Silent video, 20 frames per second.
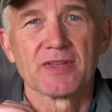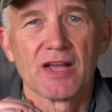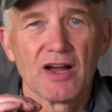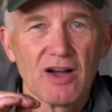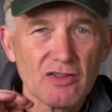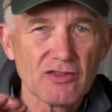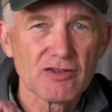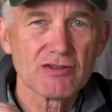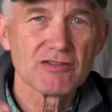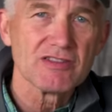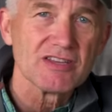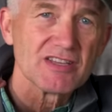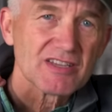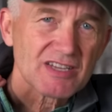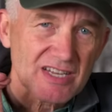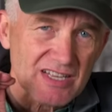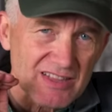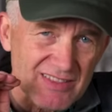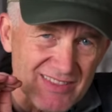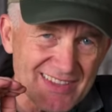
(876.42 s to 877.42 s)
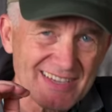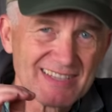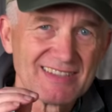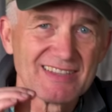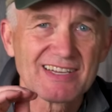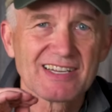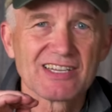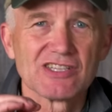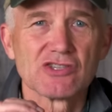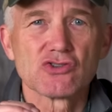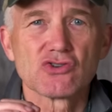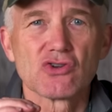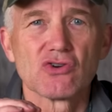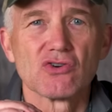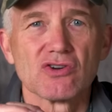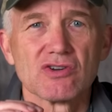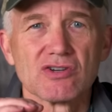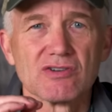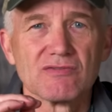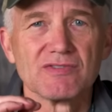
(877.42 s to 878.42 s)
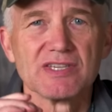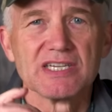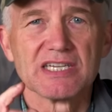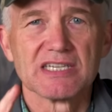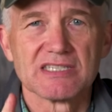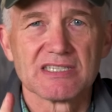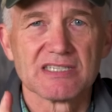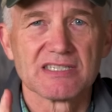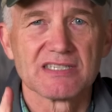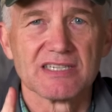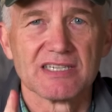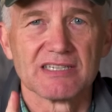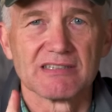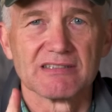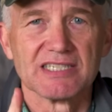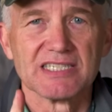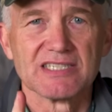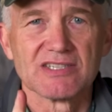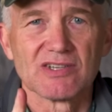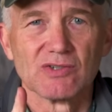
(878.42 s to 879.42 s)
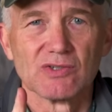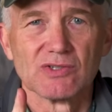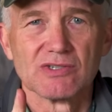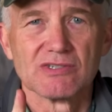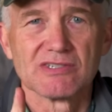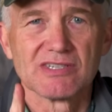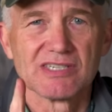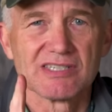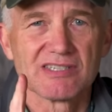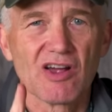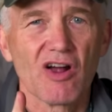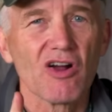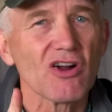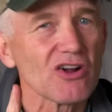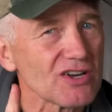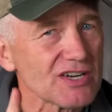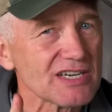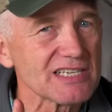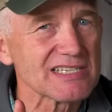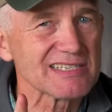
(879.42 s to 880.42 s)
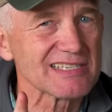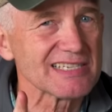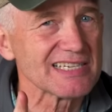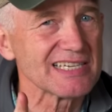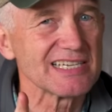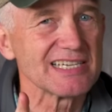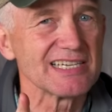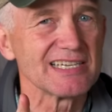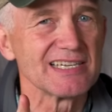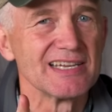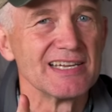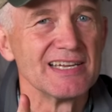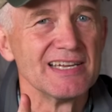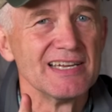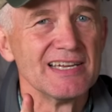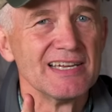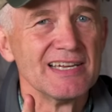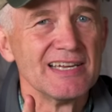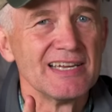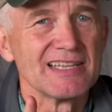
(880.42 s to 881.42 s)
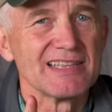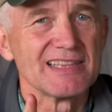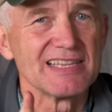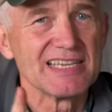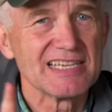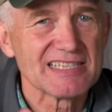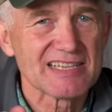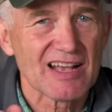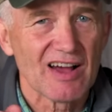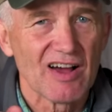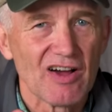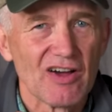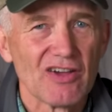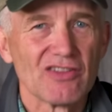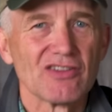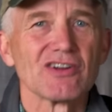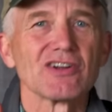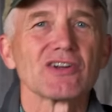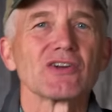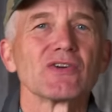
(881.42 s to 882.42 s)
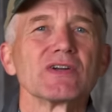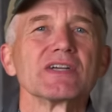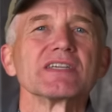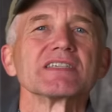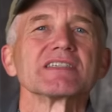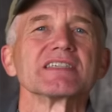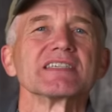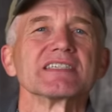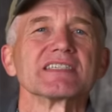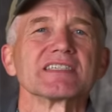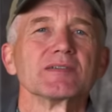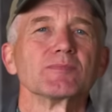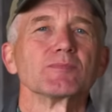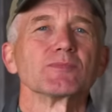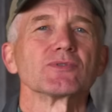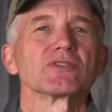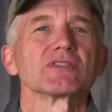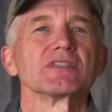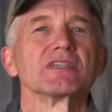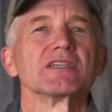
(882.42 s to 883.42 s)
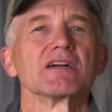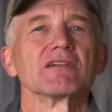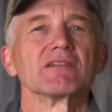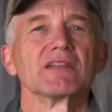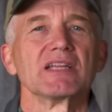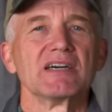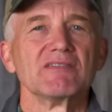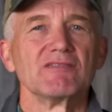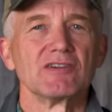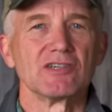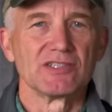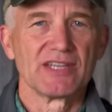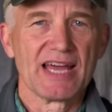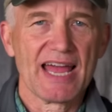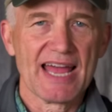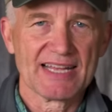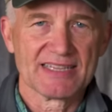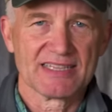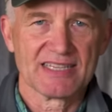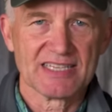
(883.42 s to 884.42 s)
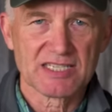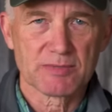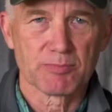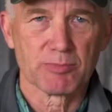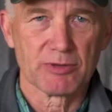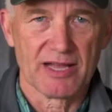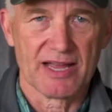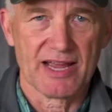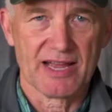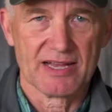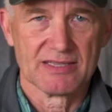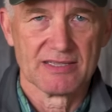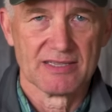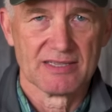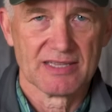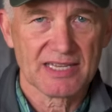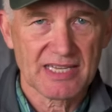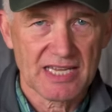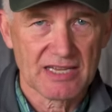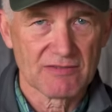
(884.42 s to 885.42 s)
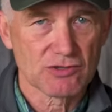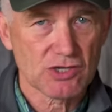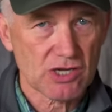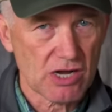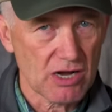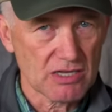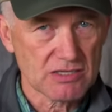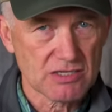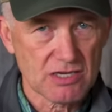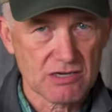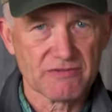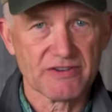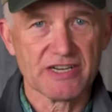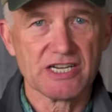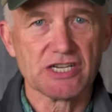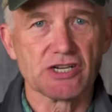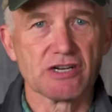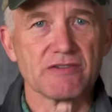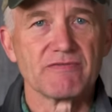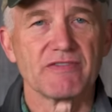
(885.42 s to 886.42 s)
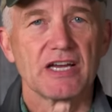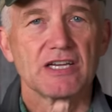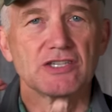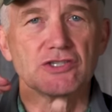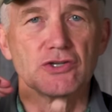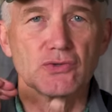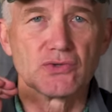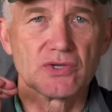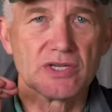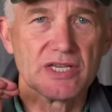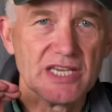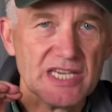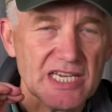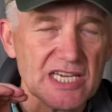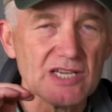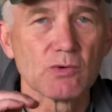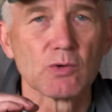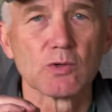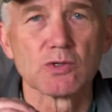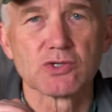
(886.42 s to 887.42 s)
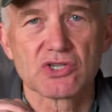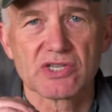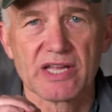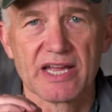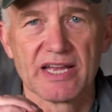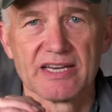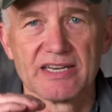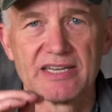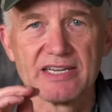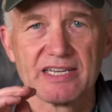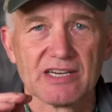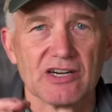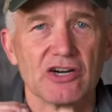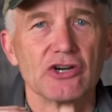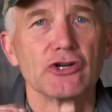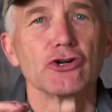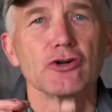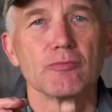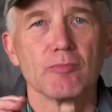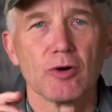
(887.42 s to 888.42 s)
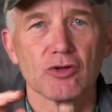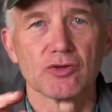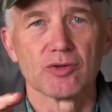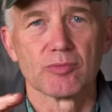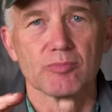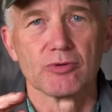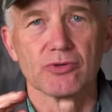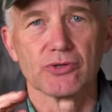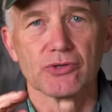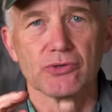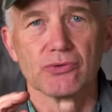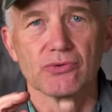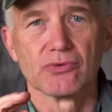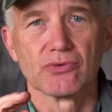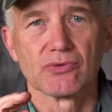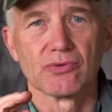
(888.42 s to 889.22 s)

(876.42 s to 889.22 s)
other the, than the concern of the existing leaseholders, it's hard to see these other criticisms that are leveled at this plan that gives conservation values equal standing under multiple use.